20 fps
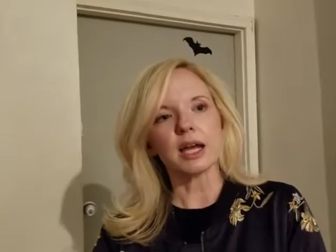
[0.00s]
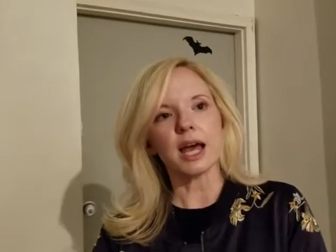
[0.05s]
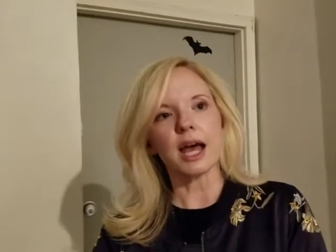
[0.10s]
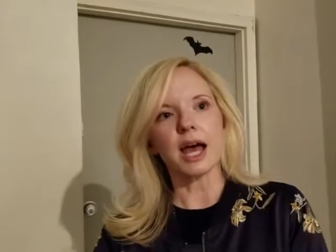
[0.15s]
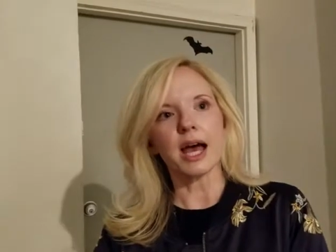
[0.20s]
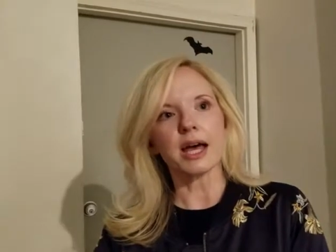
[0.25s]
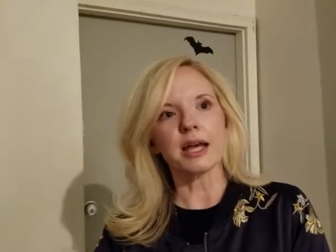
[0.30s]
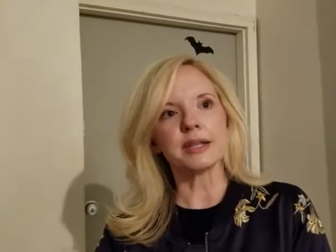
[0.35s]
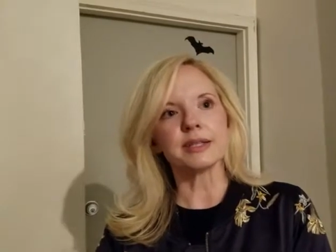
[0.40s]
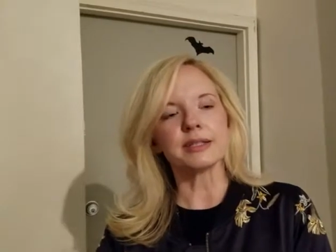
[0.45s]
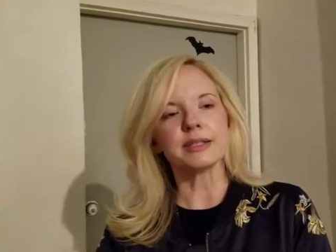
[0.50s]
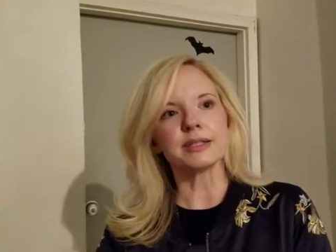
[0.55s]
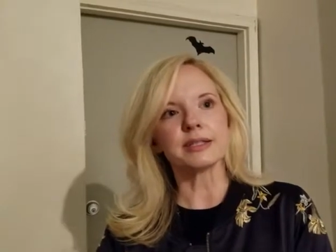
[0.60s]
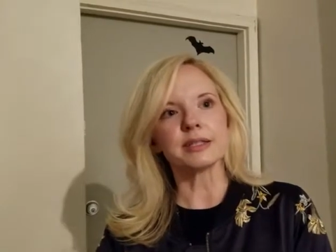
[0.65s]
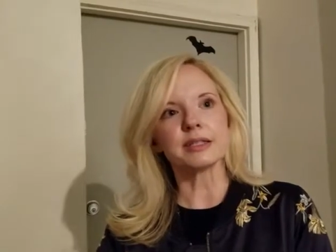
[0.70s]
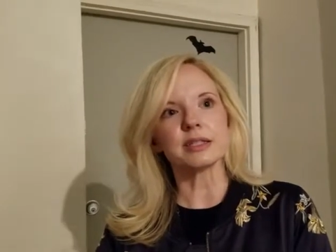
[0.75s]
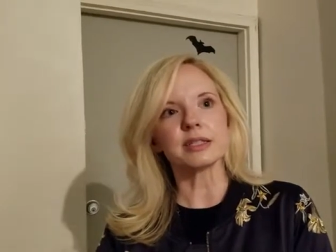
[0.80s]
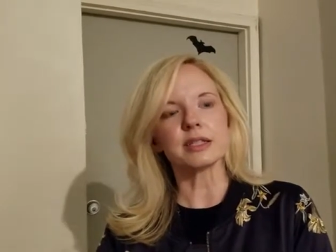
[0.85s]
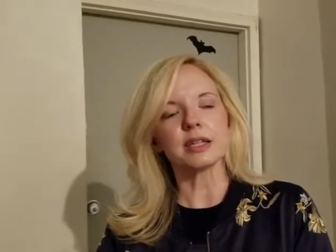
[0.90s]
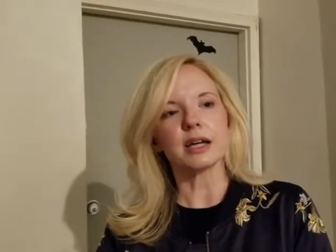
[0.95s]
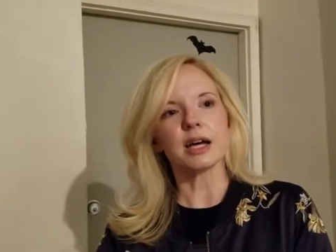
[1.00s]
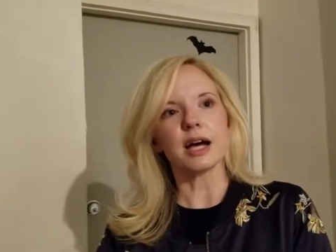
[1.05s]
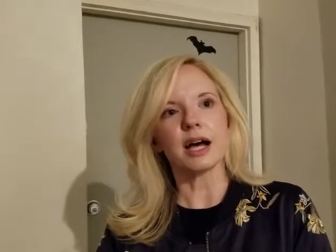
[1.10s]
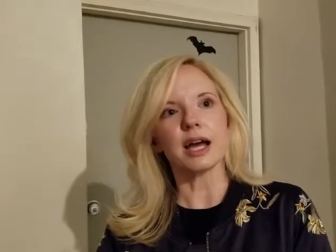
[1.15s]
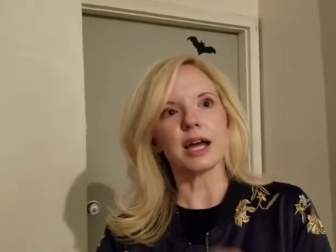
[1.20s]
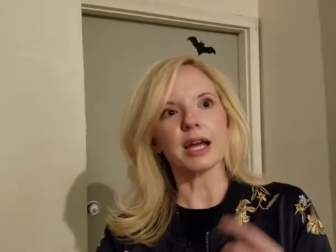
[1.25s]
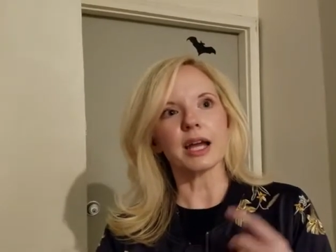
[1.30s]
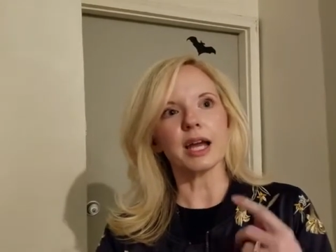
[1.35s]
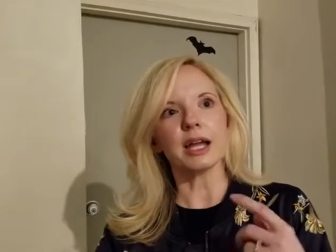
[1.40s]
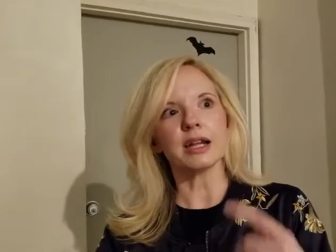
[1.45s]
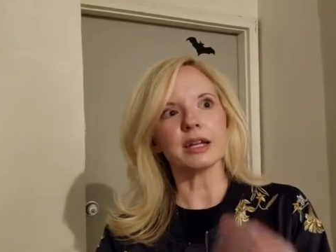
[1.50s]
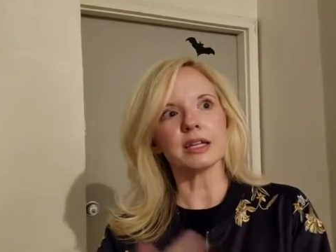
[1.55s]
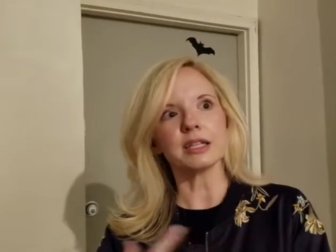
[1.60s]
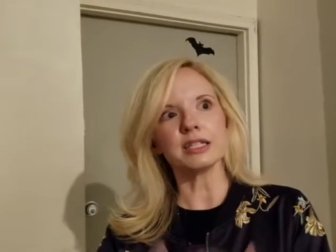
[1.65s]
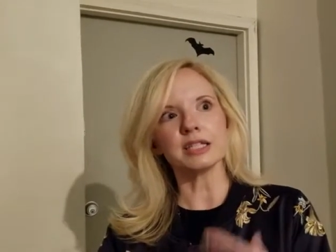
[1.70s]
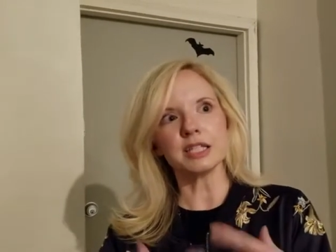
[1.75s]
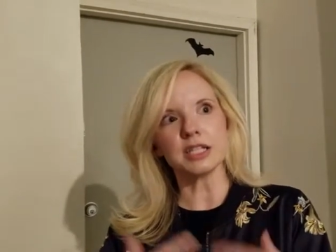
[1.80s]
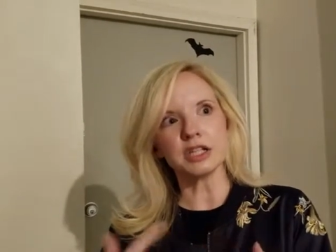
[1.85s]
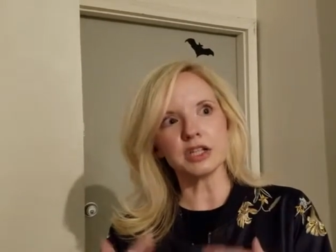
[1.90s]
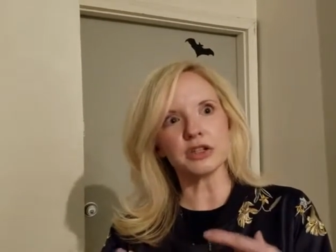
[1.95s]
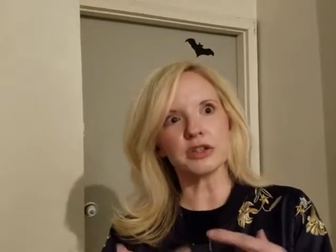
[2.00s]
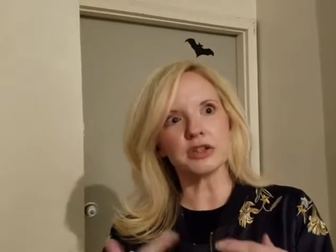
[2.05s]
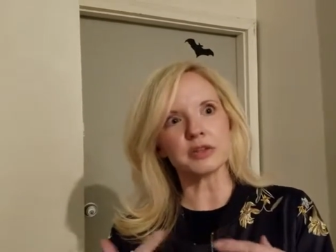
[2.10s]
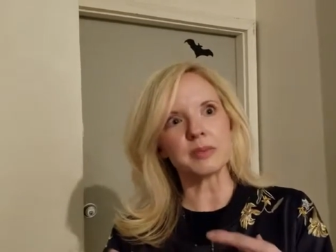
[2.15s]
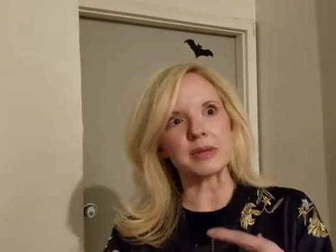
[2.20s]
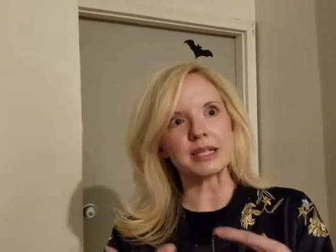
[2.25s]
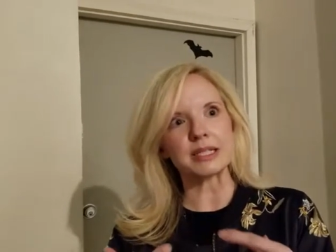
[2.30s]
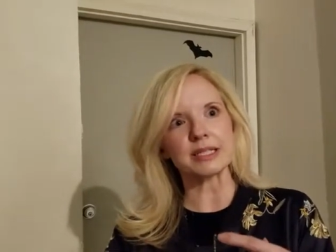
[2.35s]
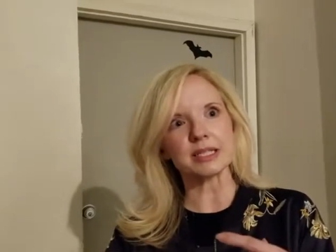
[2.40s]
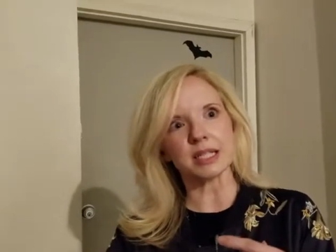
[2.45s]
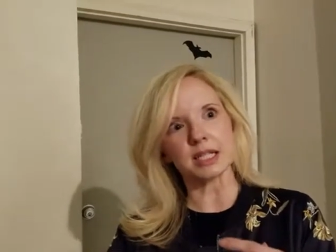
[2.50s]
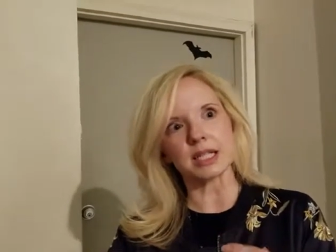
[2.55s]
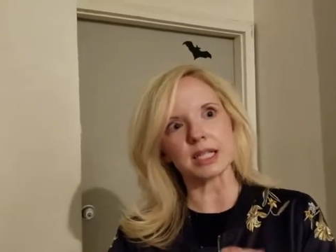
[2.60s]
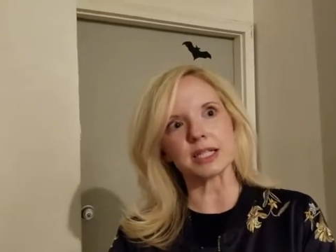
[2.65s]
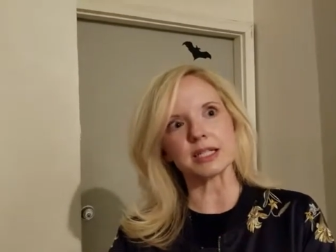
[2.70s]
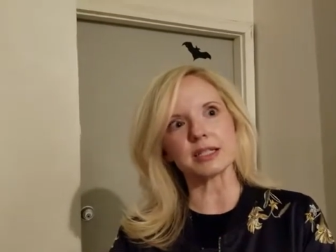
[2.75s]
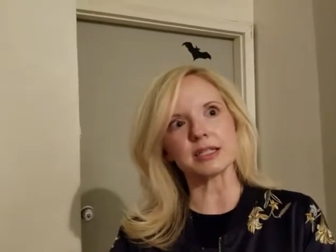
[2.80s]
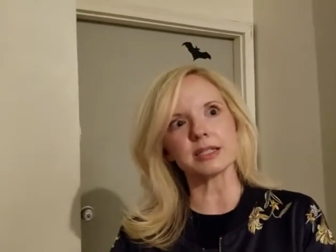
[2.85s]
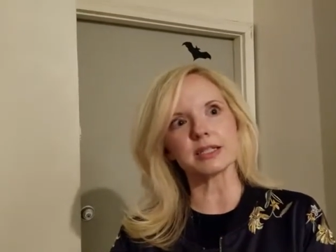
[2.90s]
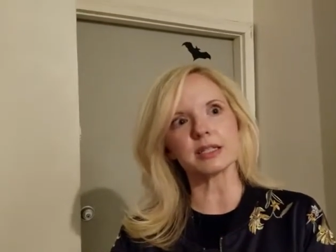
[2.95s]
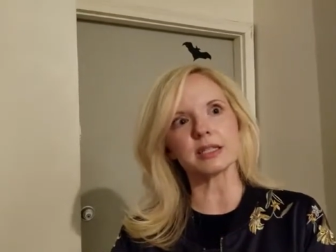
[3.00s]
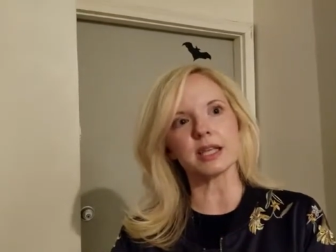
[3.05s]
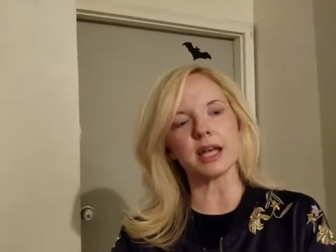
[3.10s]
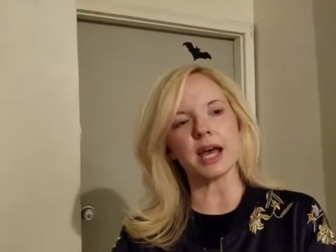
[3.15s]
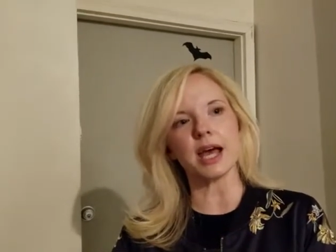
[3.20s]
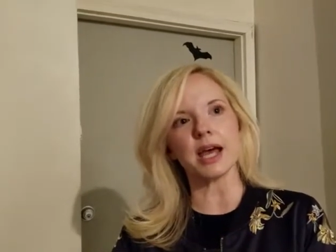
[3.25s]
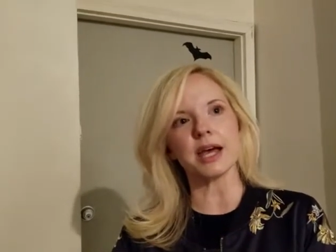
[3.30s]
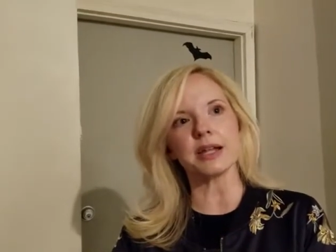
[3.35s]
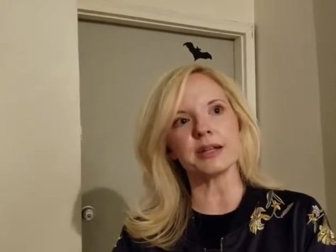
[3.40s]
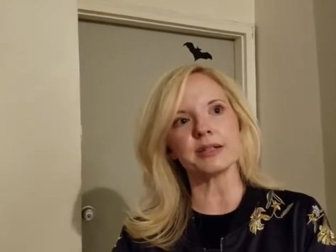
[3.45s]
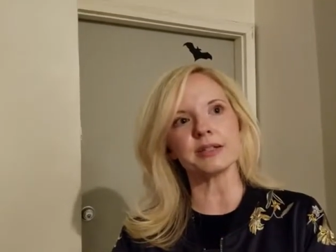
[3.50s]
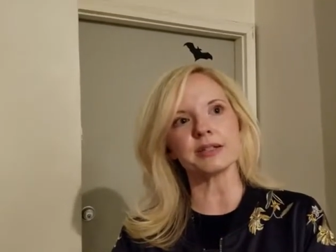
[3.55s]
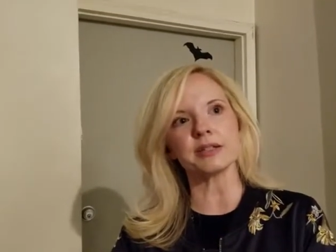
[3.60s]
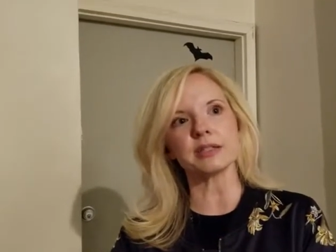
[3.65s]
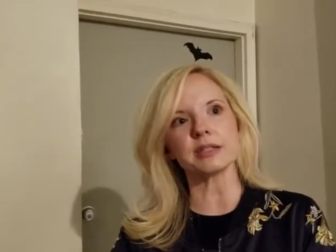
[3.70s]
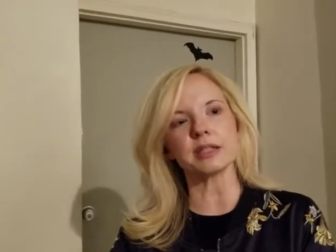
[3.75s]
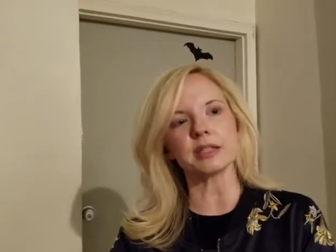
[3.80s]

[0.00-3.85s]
and I kind of continued my studies and